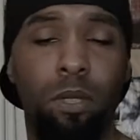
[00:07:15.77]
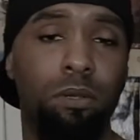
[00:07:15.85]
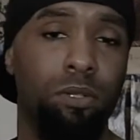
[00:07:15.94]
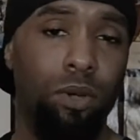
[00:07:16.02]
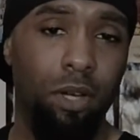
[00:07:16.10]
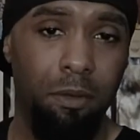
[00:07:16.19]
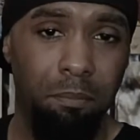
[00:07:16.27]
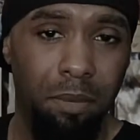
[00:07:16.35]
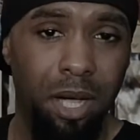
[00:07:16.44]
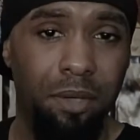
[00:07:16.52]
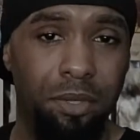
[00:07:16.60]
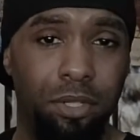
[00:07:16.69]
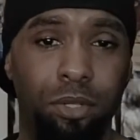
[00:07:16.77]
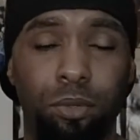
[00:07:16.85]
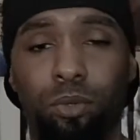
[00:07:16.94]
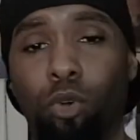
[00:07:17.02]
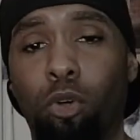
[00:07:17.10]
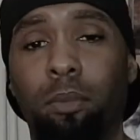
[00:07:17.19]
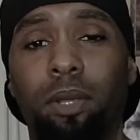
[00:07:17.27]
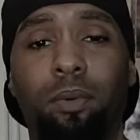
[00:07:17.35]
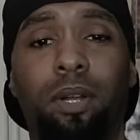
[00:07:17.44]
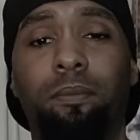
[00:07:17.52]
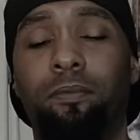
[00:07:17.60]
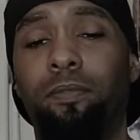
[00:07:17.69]
So I combine the two. Normally
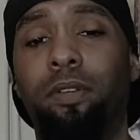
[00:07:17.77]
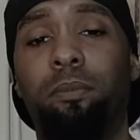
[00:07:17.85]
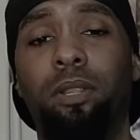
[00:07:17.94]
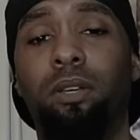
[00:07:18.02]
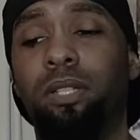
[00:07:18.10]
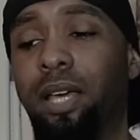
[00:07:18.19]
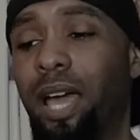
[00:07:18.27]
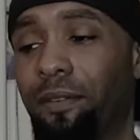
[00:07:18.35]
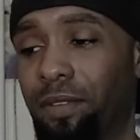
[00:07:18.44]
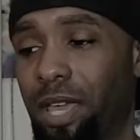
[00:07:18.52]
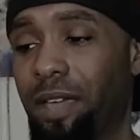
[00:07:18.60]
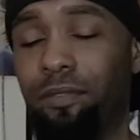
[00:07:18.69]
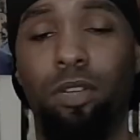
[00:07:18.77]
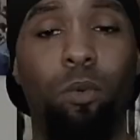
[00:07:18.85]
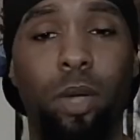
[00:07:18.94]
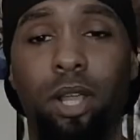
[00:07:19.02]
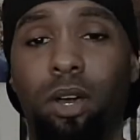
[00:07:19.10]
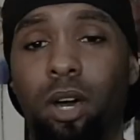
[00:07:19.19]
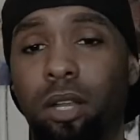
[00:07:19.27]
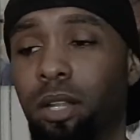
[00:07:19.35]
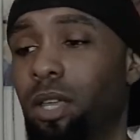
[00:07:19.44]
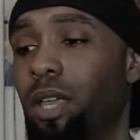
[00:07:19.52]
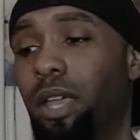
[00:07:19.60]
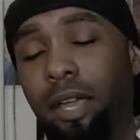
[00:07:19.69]
when I'm filming those, I have a heavier weight on
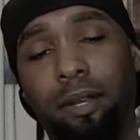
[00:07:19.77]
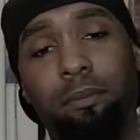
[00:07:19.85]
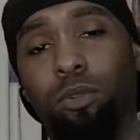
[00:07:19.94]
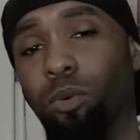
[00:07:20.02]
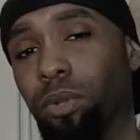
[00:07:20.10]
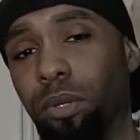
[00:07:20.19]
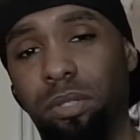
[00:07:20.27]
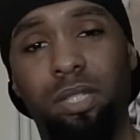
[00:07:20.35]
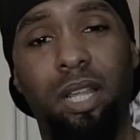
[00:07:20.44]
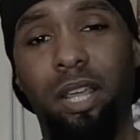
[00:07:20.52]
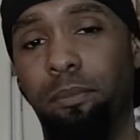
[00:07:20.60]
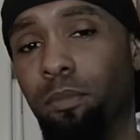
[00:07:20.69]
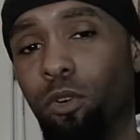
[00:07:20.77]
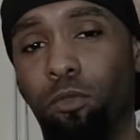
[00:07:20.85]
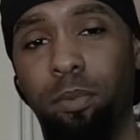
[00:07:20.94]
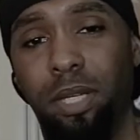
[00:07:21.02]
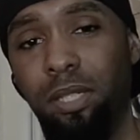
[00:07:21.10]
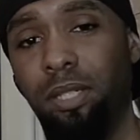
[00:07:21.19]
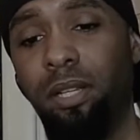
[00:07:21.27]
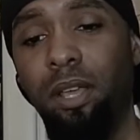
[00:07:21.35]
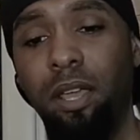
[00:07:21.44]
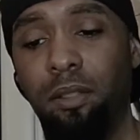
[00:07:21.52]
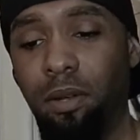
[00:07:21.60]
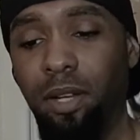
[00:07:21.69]
and I'm doing those same movements.
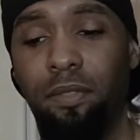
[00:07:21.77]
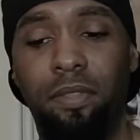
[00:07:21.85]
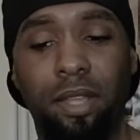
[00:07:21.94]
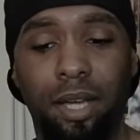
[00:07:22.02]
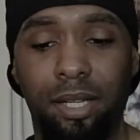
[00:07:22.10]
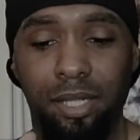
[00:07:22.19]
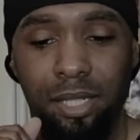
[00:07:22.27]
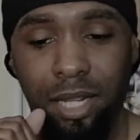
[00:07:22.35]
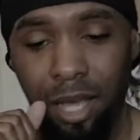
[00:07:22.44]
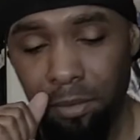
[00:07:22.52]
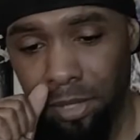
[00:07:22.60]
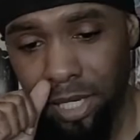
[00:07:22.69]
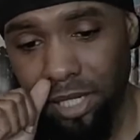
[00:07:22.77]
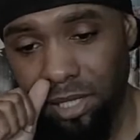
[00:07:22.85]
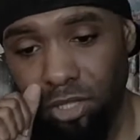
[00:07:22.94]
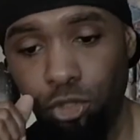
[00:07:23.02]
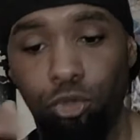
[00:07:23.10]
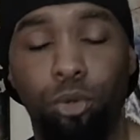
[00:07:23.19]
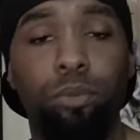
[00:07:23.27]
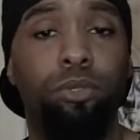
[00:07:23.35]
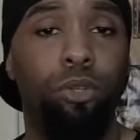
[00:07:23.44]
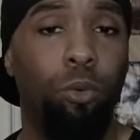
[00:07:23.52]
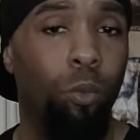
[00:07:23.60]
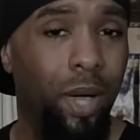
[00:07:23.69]
The only thing I could say that was actually true
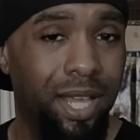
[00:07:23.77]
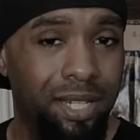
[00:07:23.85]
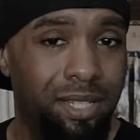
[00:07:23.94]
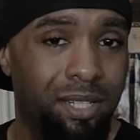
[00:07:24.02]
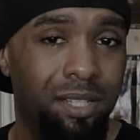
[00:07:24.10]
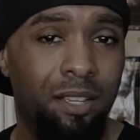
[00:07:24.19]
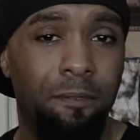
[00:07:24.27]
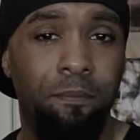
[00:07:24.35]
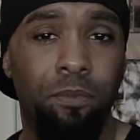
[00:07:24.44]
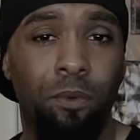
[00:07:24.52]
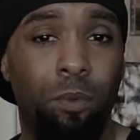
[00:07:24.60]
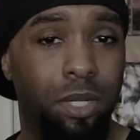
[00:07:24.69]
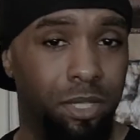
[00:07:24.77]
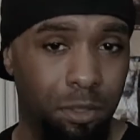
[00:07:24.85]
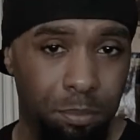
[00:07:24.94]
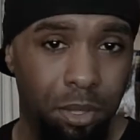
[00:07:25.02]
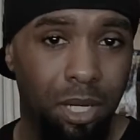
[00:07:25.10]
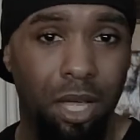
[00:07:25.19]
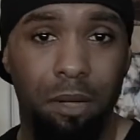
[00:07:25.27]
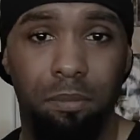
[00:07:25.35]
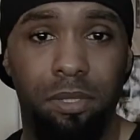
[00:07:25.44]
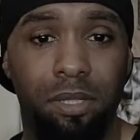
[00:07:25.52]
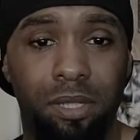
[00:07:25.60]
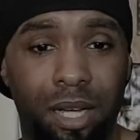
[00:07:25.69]
to weight was the
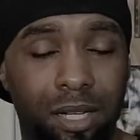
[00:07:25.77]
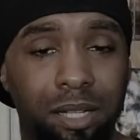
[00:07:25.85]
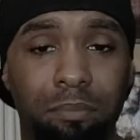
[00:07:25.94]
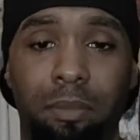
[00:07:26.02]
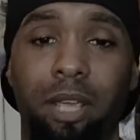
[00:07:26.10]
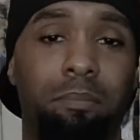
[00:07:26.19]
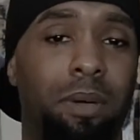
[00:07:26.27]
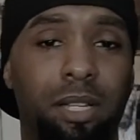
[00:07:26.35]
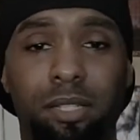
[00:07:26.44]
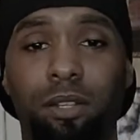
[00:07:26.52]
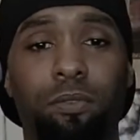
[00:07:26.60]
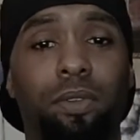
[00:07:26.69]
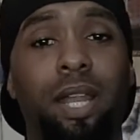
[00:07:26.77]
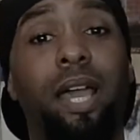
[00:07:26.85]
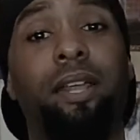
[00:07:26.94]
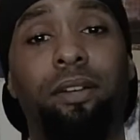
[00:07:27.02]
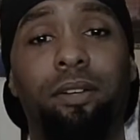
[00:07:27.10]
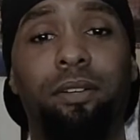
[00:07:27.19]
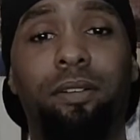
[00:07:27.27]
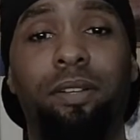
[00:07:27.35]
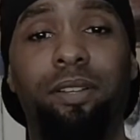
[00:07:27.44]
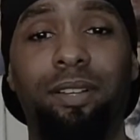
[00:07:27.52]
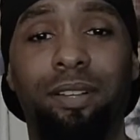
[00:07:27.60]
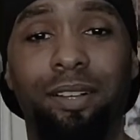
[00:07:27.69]
pull-ups. I couldn't make myself lighter
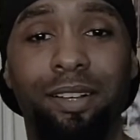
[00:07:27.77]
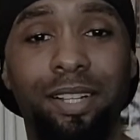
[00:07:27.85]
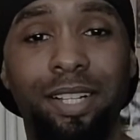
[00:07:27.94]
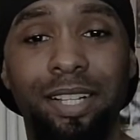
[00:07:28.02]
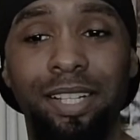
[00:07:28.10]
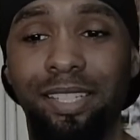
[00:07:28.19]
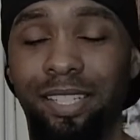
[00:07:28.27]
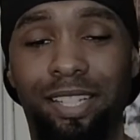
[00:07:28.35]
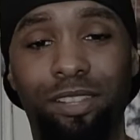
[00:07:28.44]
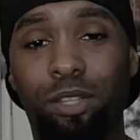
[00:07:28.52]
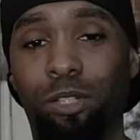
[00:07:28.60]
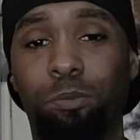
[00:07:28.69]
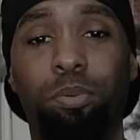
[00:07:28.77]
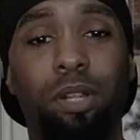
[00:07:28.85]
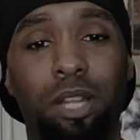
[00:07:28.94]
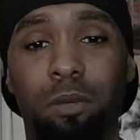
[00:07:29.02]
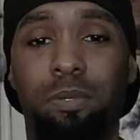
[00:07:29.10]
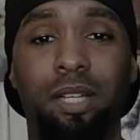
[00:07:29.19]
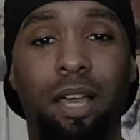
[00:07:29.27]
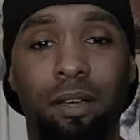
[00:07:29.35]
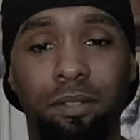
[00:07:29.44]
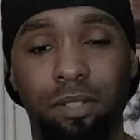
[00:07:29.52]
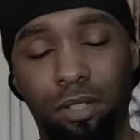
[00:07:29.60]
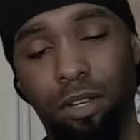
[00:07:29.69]
to get those pull-ups
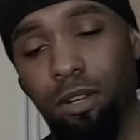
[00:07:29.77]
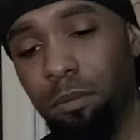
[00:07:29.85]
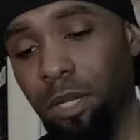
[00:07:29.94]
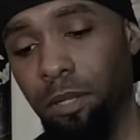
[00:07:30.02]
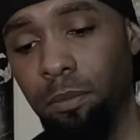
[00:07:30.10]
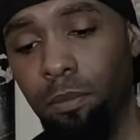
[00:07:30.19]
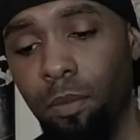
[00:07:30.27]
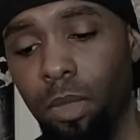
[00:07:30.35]
out, you know what I mean?